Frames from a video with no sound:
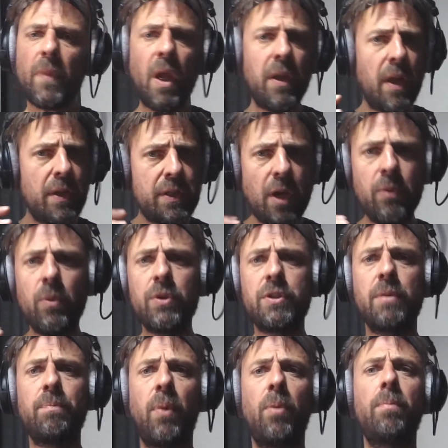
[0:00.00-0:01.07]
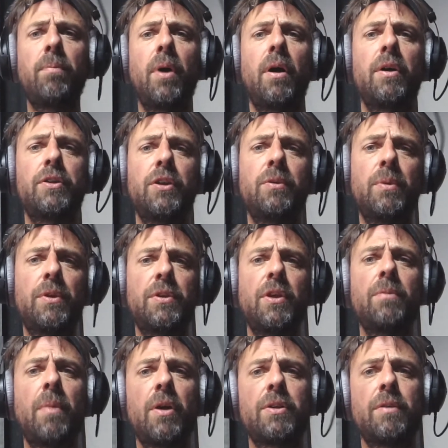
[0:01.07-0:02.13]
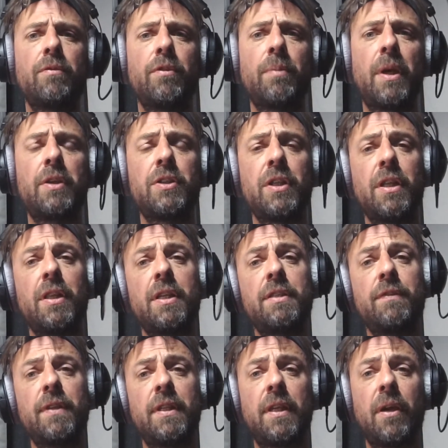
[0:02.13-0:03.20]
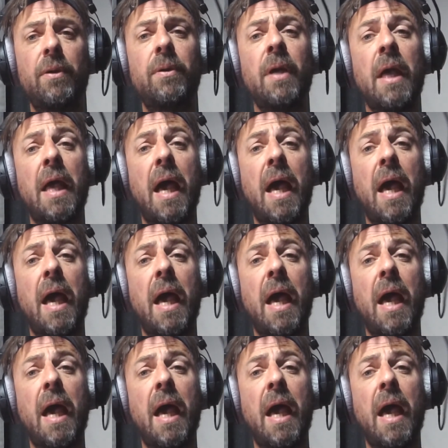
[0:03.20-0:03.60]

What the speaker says: And I don't want to bombard you with too much information in this video.